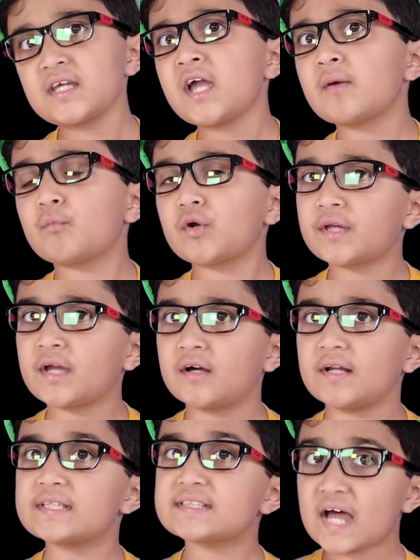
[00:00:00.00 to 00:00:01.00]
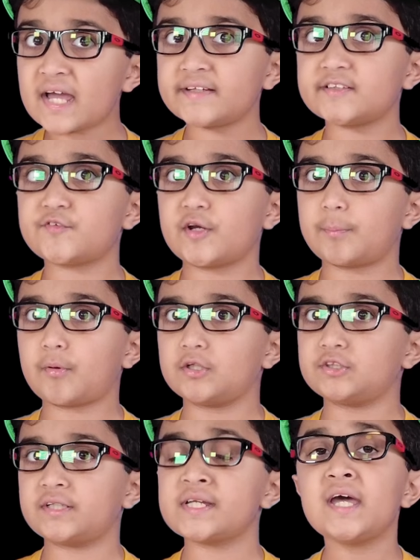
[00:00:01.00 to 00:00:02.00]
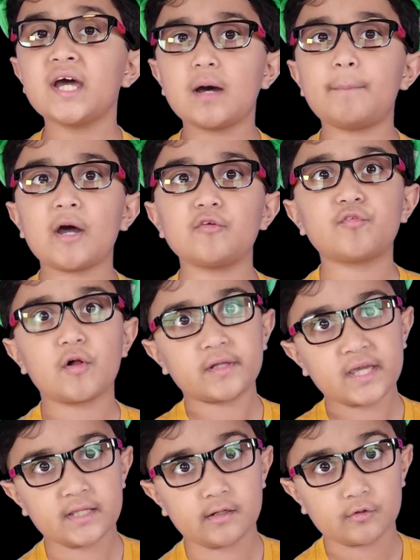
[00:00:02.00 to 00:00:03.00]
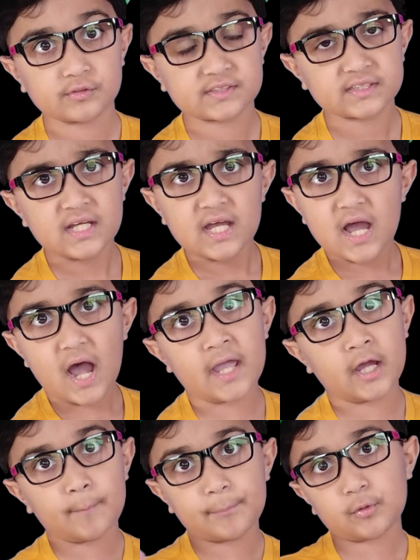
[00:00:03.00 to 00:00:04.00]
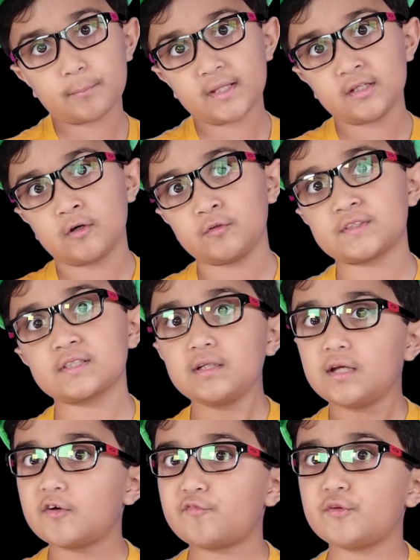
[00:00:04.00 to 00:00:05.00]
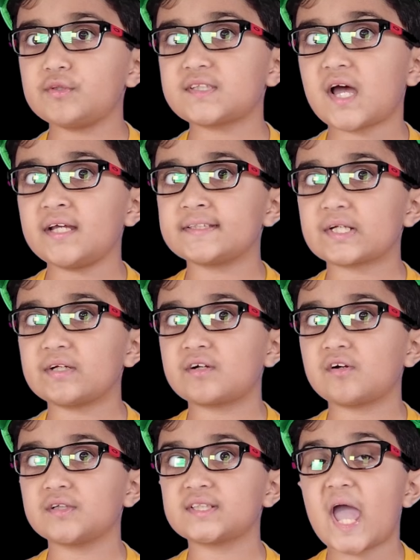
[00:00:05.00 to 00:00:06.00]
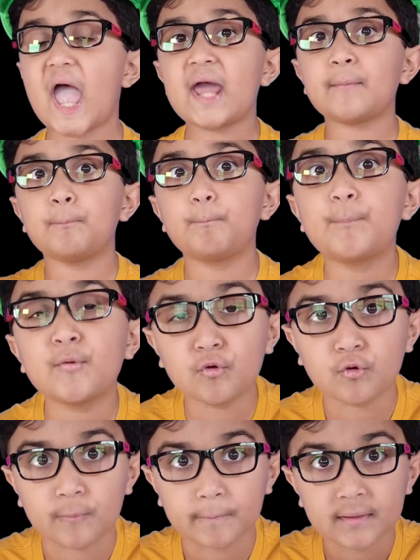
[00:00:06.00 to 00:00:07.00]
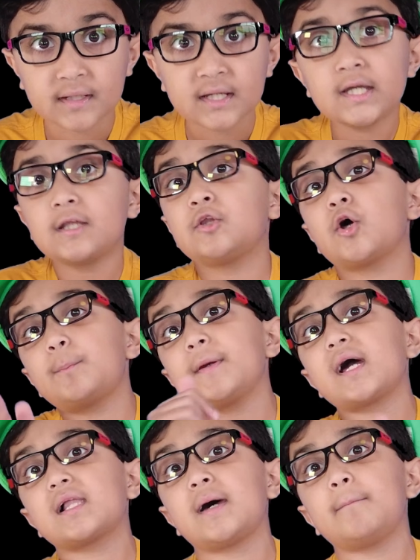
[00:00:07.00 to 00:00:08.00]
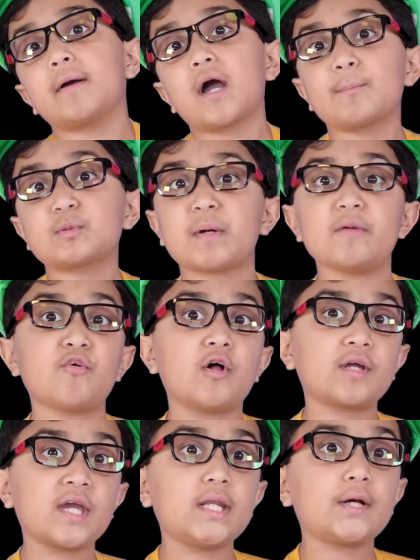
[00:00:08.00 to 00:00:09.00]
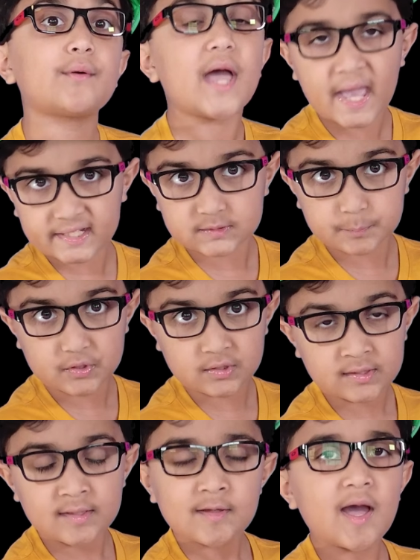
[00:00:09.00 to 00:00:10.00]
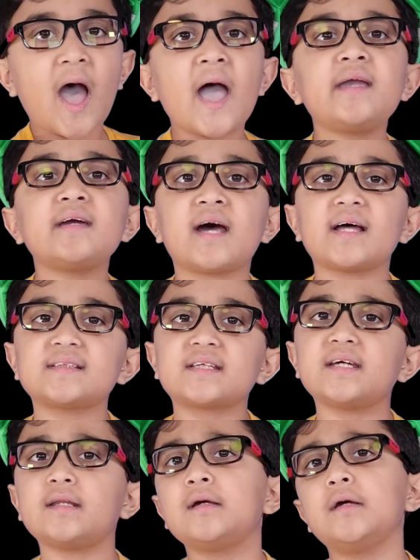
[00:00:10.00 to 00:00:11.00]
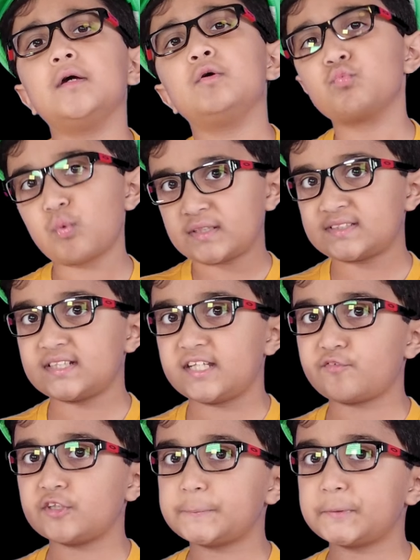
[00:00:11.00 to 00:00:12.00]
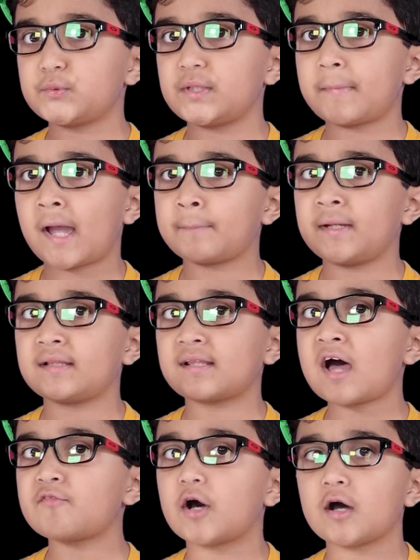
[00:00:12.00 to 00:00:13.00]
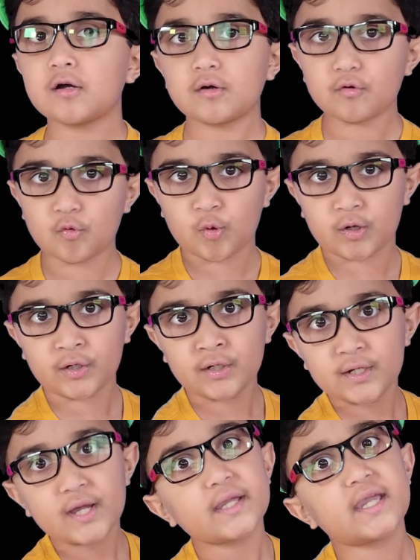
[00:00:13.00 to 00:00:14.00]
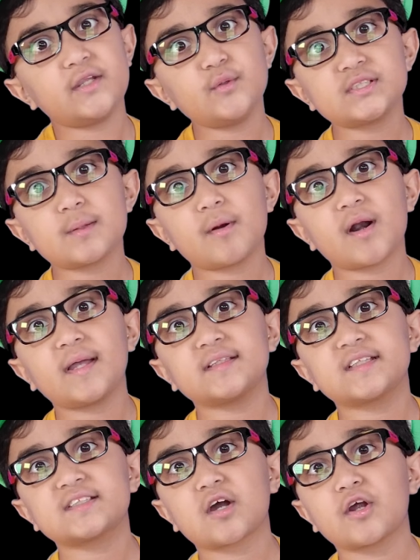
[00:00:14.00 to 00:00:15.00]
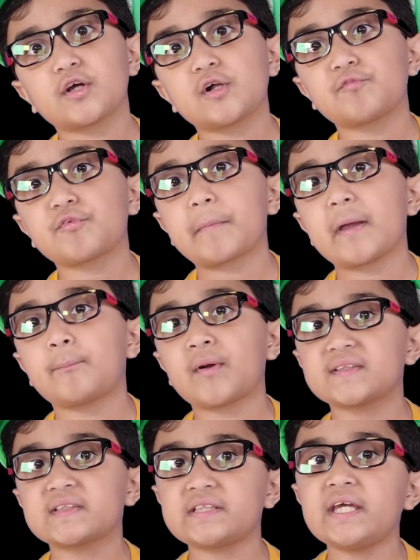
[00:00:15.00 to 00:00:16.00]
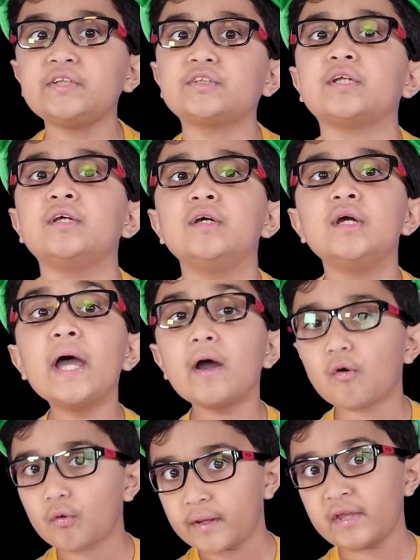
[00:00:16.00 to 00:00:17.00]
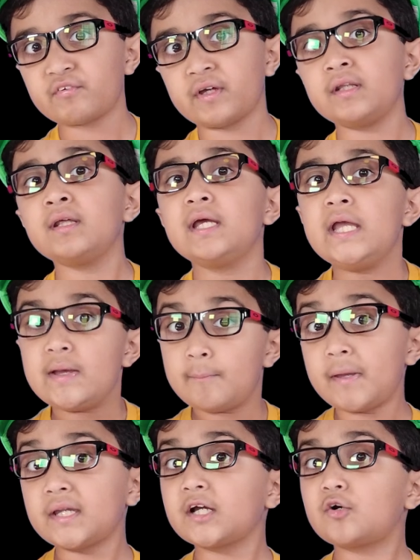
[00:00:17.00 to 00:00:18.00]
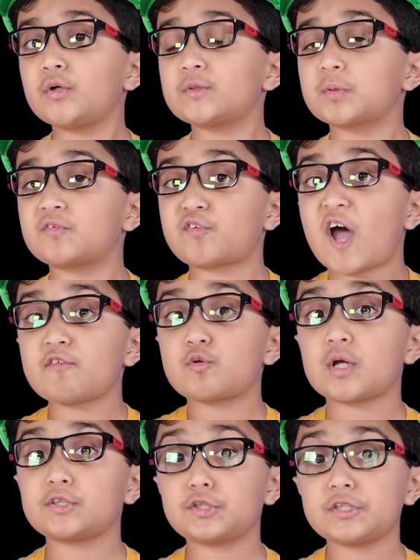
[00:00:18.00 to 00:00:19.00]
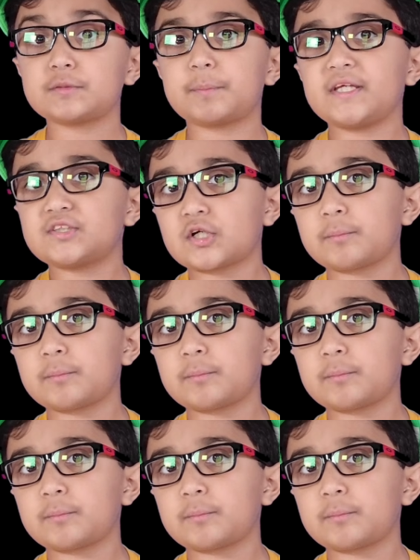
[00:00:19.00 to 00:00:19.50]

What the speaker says: say I'm working on a science fair project about volcanoes. I upload my notes, a few science articles, and boom! NoteBookLM becomes my volcano expert. I can ask it, what's the difference between magma and lava? Or, can you summarize this article for my presentation? Or even, make a quiz with 5 questions based